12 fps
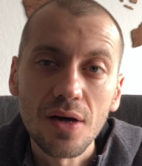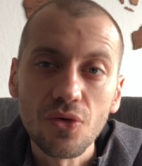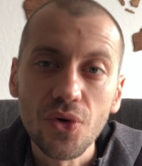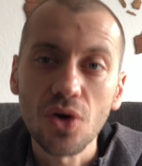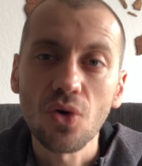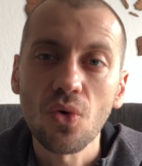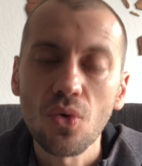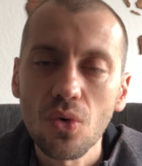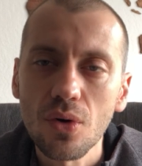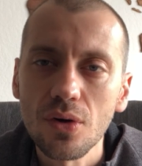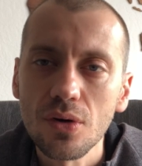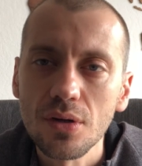
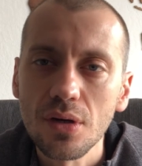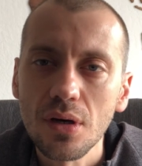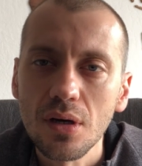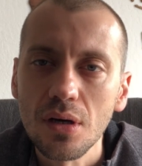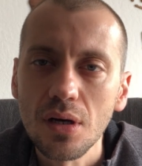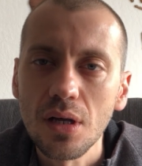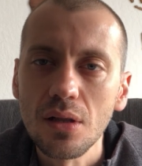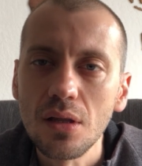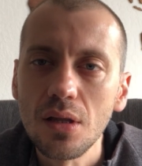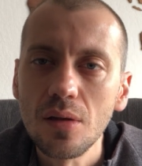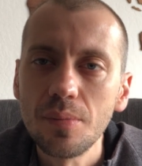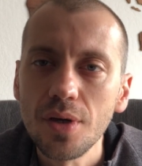record a
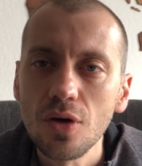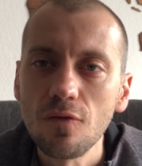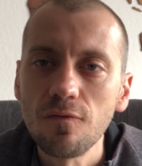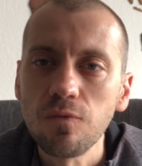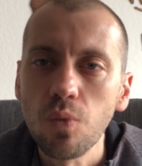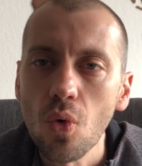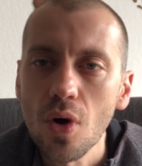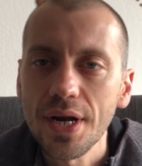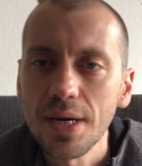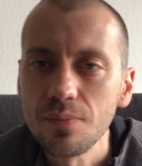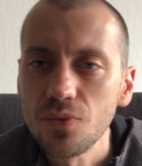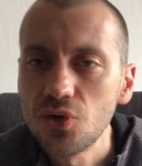little bit of what
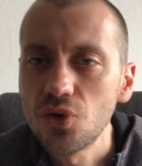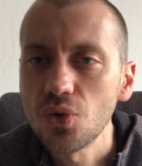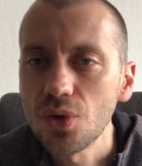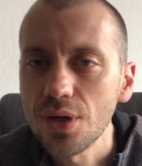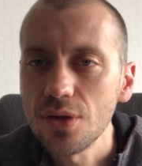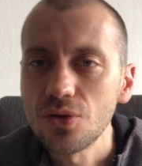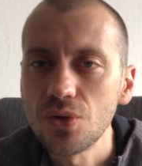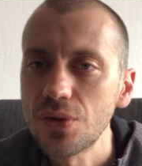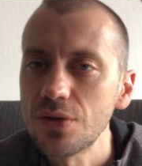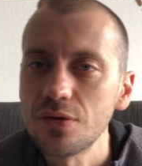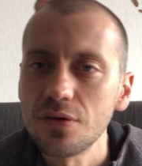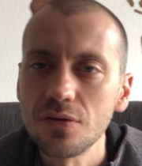I'm doing
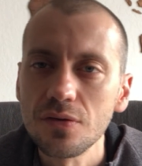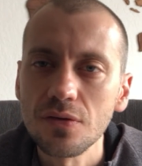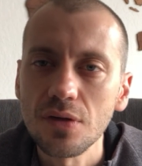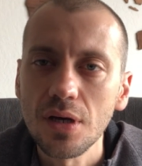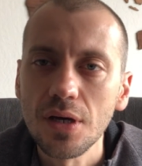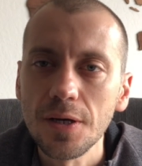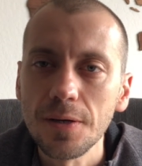during this